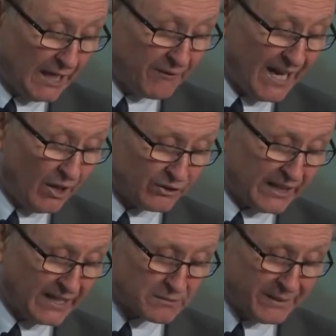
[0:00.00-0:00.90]
of how
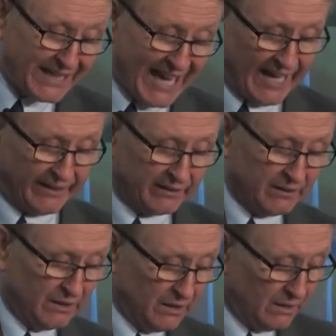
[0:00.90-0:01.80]
things began
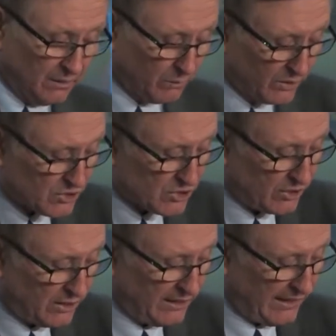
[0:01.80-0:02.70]
will
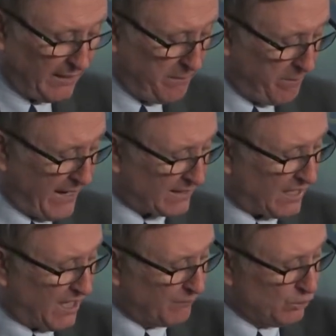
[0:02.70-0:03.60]
certainly impact
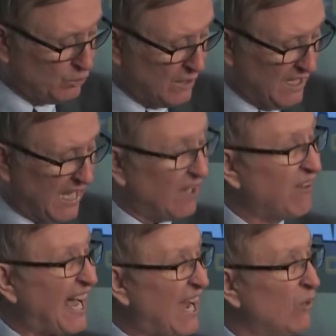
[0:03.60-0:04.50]
our view of
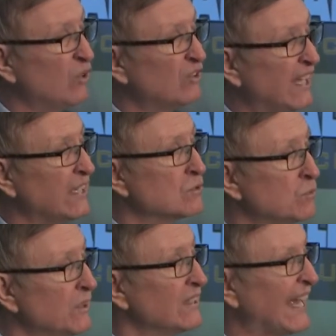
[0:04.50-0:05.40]
how things
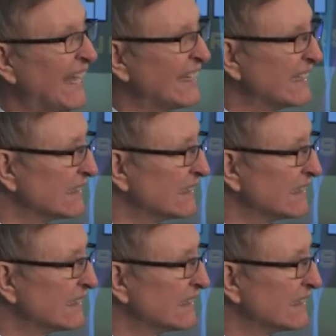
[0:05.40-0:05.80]
will end.